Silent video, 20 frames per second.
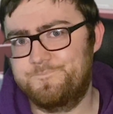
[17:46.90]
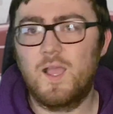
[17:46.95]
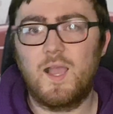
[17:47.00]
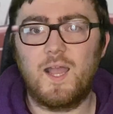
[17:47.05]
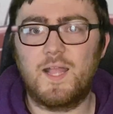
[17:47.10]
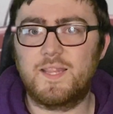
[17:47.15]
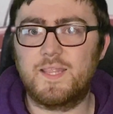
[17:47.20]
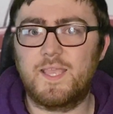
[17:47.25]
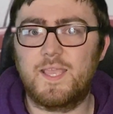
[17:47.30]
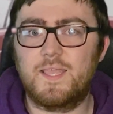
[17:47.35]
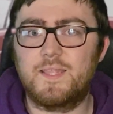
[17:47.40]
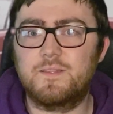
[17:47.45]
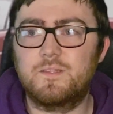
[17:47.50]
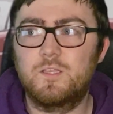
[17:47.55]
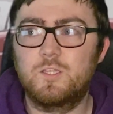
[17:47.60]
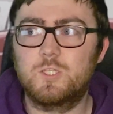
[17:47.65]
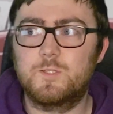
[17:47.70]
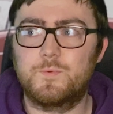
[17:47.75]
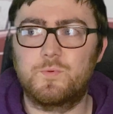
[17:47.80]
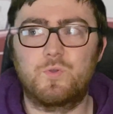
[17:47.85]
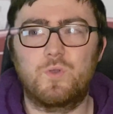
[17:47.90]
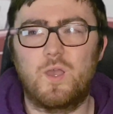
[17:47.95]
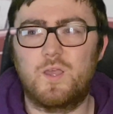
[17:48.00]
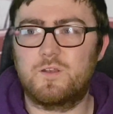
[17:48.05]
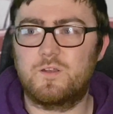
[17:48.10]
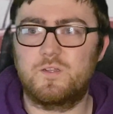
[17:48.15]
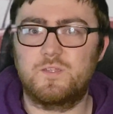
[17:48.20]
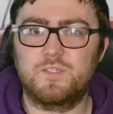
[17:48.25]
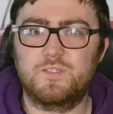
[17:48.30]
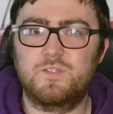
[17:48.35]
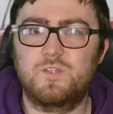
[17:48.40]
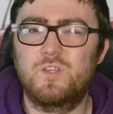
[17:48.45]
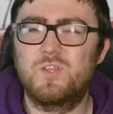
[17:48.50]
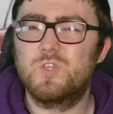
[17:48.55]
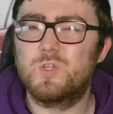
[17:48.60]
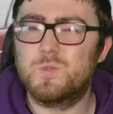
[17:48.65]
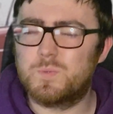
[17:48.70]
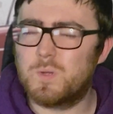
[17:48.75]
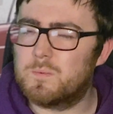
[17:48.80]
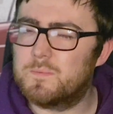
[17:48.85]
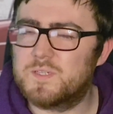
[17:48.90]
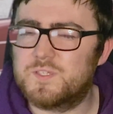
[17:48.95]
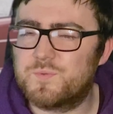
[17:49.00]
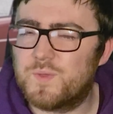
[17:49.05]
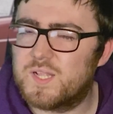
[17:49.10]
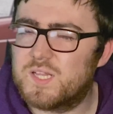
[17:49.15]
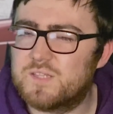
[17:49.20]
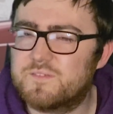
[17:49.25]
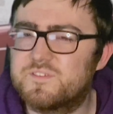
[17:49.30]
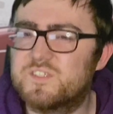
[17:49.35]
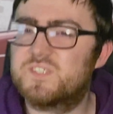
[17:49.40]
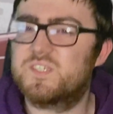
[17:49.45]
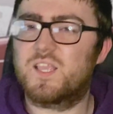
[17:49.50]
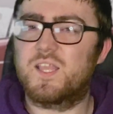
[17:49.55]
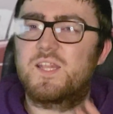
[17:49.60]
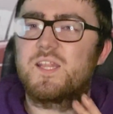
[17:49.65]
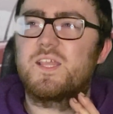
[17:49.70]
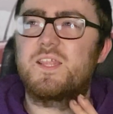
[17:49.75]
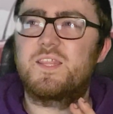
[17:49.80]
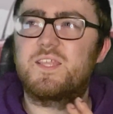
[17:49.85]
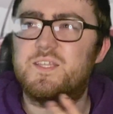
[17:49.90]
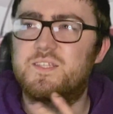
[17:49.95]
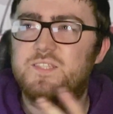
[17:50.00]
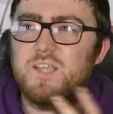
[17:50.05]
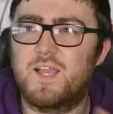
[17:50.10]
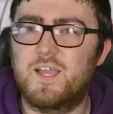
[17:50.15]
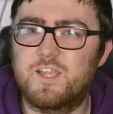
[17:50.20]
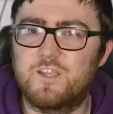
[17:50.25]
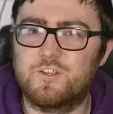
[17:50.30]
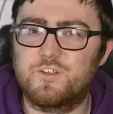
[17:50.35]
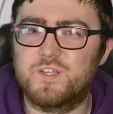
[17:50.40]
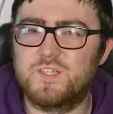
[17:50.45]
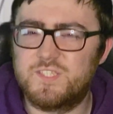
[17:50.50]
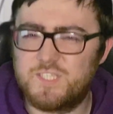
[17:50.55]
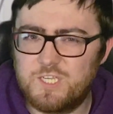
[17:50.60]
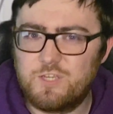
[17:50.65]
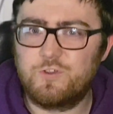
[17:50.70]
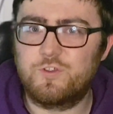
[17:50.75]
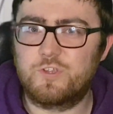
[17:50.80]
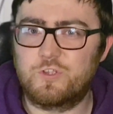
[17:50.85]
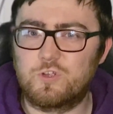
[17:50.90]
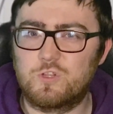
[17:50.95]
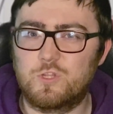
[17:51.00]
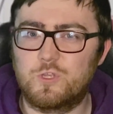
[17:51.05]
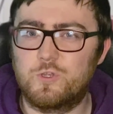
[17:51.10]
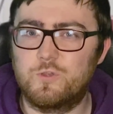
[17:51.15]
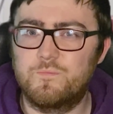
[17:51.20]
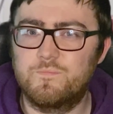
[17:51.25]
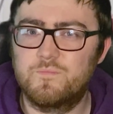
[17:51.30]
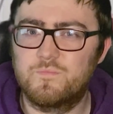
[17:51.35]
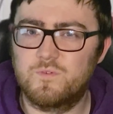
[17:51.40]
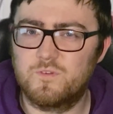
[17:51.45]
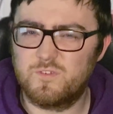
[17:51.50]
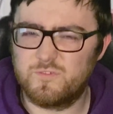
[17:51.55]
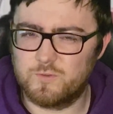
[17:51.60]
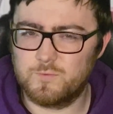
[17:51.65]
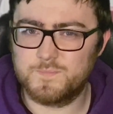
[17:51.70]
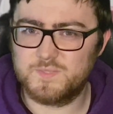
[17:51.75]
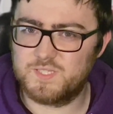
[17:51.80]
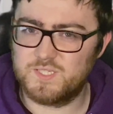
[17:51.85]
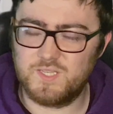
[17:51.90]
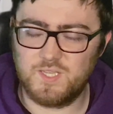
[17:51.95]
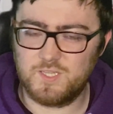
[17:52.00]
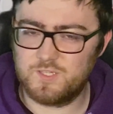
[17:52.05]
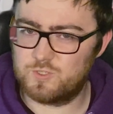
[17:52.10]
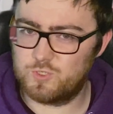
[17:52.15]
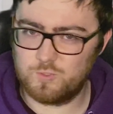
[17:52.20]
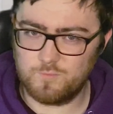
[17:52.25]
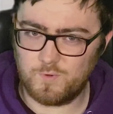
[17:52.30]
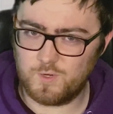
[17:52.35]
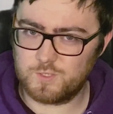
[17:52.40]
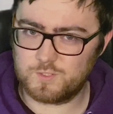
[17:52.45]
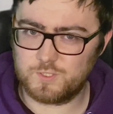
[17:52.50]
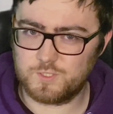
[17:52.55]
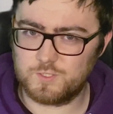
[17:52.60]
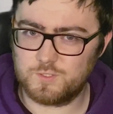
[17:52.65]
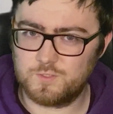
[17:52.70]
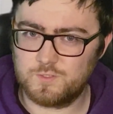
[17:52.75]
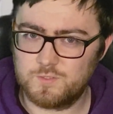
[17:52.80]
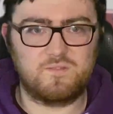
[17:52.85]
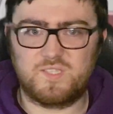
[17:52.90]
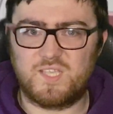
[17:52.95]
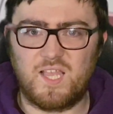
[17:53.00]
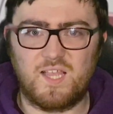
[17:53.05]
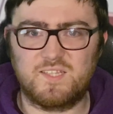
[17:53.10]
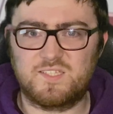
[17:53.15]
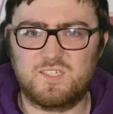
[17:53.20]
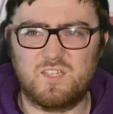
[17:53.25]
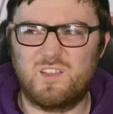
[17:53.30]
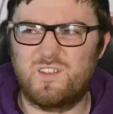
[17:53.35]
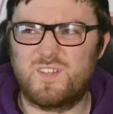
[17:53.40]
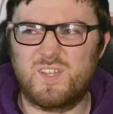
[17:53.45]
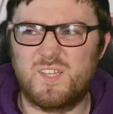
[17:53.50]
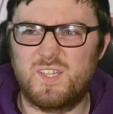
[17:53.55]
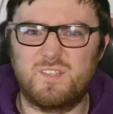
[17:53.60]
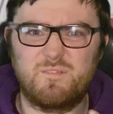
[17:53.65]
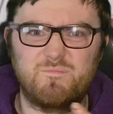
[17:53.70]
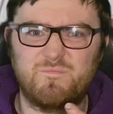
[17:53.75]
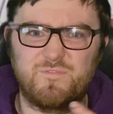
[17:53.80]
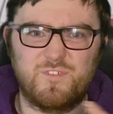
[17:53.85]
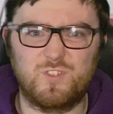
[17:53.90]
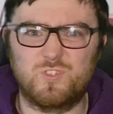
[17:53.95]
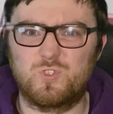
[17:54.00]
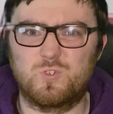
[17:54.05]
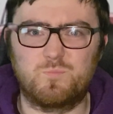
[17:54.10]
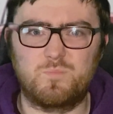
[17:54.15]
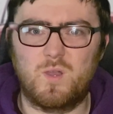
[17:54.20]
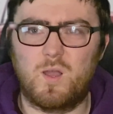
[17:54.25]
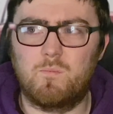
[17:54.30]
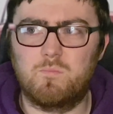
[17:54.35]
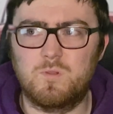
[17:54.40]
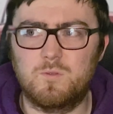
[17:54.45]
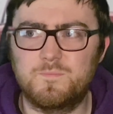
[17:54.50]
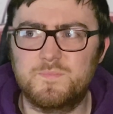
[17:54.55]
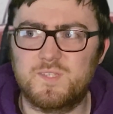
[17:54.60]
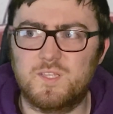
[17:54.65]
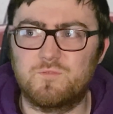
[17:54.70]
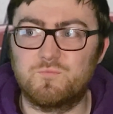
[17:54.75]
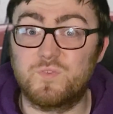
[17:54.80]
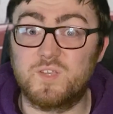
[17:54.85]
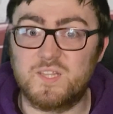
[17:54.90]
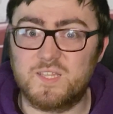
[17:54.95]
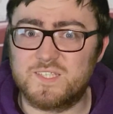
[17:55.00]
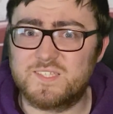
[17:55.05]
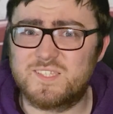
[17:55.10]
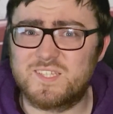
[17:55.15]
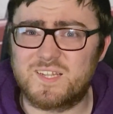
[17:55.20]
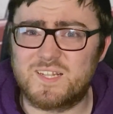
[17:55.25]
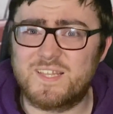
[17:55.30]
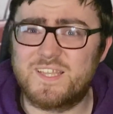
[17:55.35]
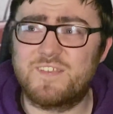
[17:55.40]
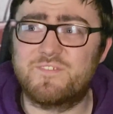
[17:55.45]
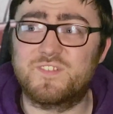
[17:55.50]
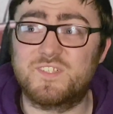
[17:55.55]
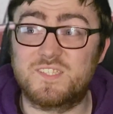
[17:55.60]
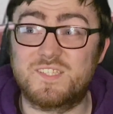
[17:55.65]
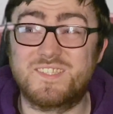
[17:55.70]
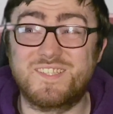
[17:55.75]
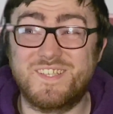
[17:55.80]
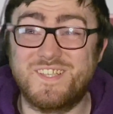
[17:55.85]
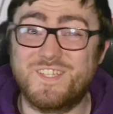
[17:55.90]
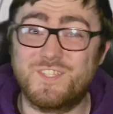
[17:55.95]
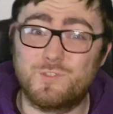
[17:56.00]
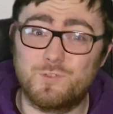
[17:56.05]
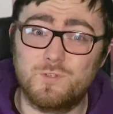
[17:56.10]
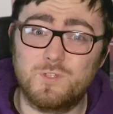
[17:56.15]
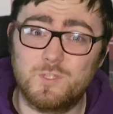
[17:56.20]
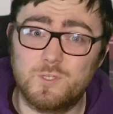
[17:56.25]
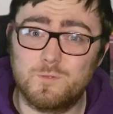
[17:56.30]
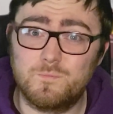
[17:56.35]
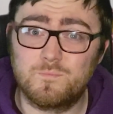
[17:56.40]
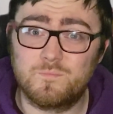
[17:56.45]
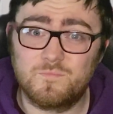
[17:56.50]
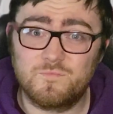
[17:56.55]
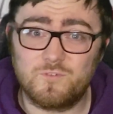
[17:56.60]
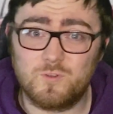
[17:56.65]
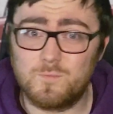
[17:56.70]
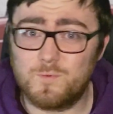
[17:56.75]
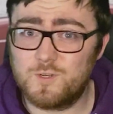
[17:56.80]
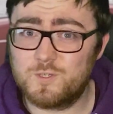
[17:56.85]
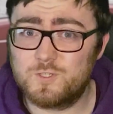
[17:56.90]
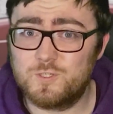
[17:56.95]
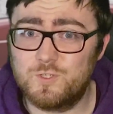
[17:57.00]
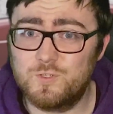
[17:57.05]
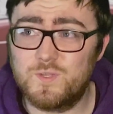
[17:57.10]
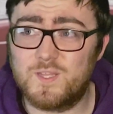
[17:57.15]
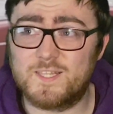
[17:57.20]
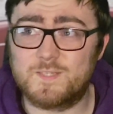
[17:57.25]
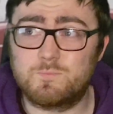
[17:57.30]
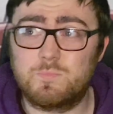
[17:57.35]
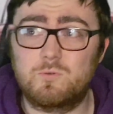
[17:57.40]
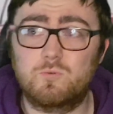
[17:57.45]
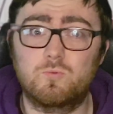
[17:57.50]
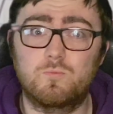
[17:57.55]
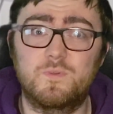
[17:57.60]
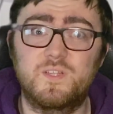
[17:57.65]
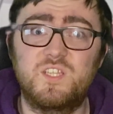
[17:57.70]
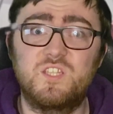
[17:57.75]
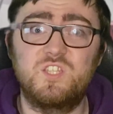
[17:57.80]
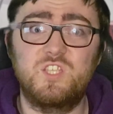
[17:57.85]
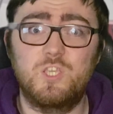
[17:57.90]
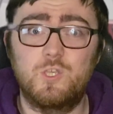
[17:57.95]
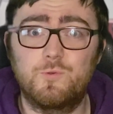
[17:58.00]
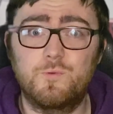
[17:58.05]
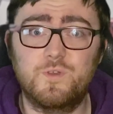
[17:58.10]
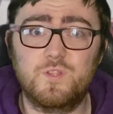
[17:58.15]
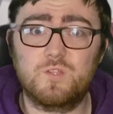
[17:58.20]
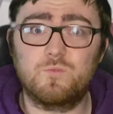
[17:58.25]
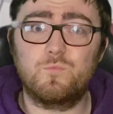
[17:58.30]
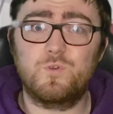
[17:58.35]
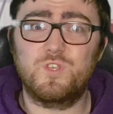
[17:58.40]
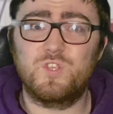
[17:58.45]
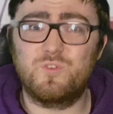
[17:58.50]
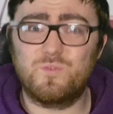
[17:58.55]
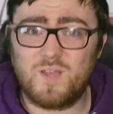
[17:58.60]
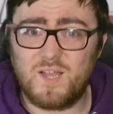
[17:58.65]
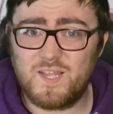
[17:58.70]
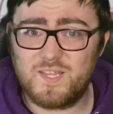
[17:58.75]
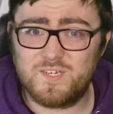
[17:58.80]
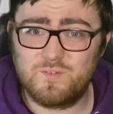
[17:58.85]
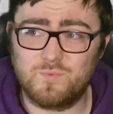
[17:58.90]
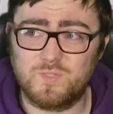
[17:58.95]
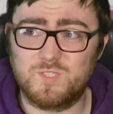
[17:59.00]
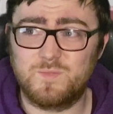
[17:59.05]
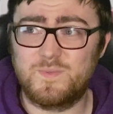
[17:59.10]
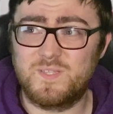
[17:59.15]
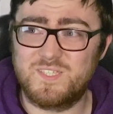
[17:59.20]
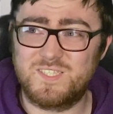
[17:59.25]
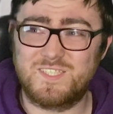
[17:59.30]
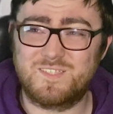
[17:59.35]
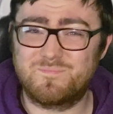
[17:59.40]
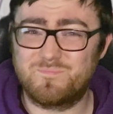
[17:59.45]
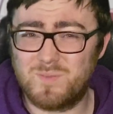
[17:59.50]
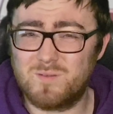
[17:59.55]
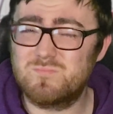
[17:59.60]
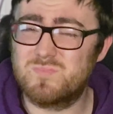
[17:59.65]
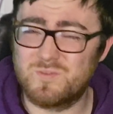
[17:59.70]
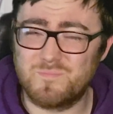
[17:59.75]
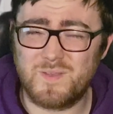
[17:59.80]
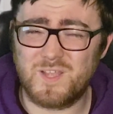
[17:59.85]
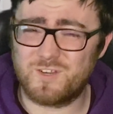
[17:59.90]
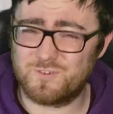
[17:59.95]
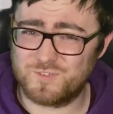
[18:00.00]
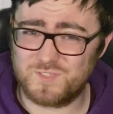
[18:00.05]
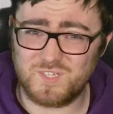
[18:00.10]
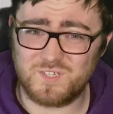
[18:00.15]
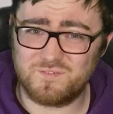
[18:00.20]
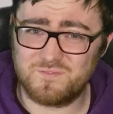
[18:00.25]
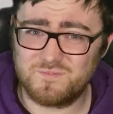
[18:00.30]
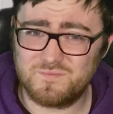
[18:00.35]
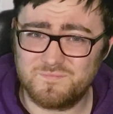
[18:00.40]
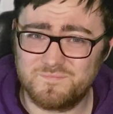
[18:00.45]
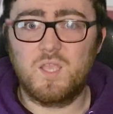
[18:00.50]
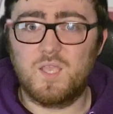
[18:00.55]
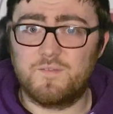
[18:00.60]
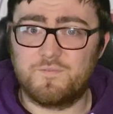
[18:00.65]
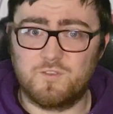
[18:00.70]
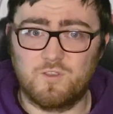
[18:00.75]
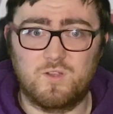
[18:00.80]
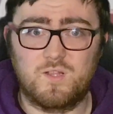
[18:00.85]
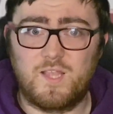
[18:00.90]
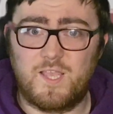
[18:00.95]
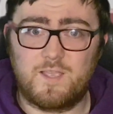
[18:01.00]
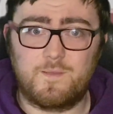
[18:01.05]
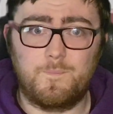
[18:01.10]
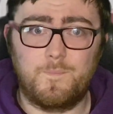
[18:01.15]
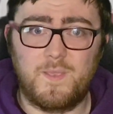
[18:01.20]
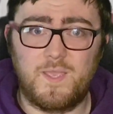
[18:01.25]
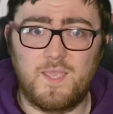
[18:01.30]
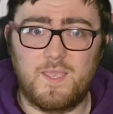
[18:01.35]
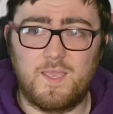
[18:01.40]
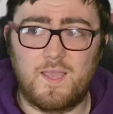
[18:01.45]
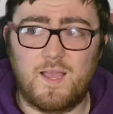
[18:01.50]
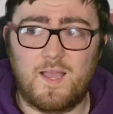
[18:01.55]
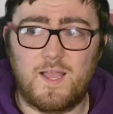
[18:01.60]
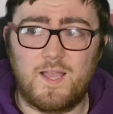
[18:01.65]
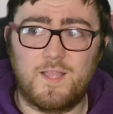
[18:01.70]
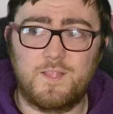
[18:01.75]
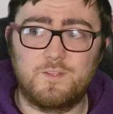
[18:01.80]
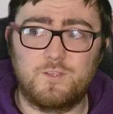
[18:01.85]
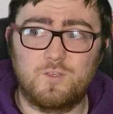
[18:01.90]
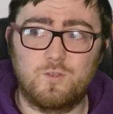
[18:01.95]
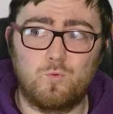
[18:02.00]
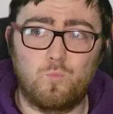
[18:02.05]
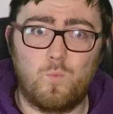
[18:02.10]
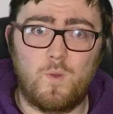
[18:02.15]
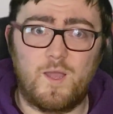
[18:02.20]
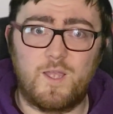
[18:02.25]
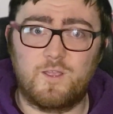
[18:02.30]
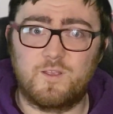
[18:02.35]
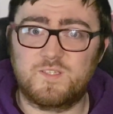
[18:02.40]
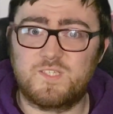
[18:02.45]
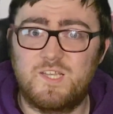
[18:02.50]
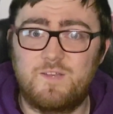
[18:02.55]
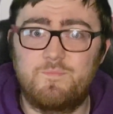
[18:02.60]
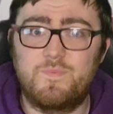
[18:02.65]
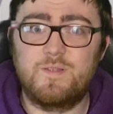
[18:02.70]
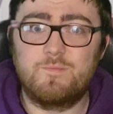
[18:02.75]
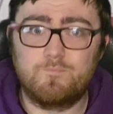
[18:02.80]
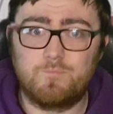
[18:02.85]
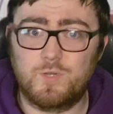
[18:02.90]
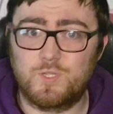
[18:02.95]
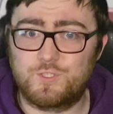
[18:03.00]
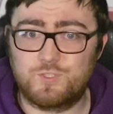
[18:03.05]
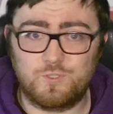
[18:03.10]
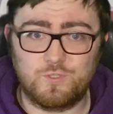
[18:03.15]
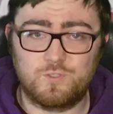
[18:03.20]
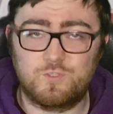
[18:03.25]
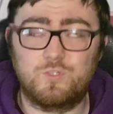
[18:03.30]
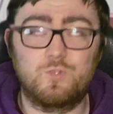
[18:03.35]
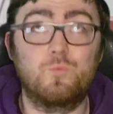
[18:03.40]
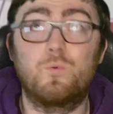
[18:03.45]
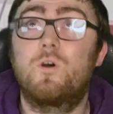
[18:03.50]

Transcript: And then, to be quite honest, we probably as well as just getting the entire interior loom from a CE2 Mark II to cancel out any future problems. And realistically, if it's a CE2 loom for Mark II, it's probably newer than what you had, which means it's probably better stuff. If you're like me and your wires have been butchered to